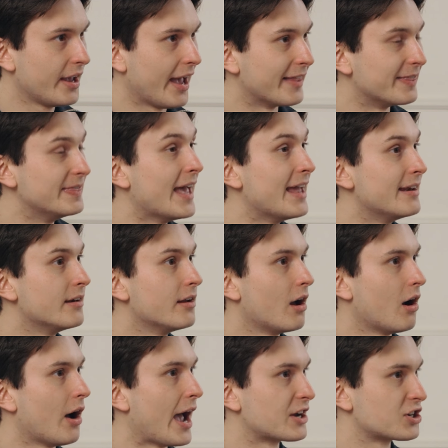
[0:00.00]
and then
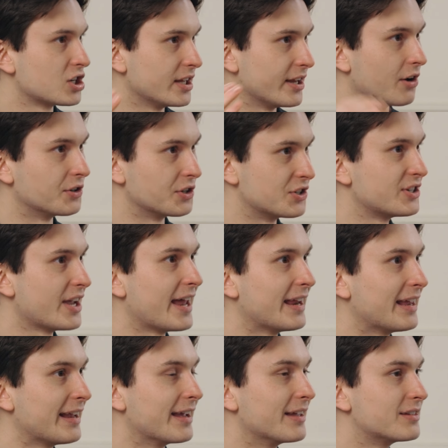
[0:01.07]
actually
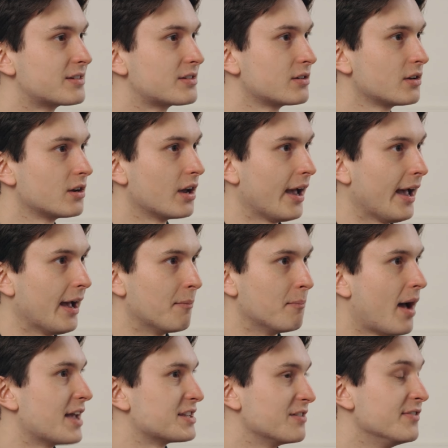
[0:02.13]
understanding it
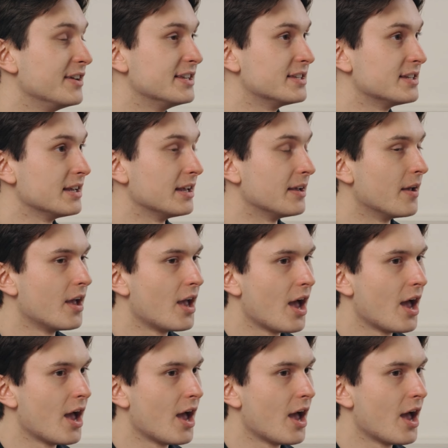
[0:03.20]
as a VC?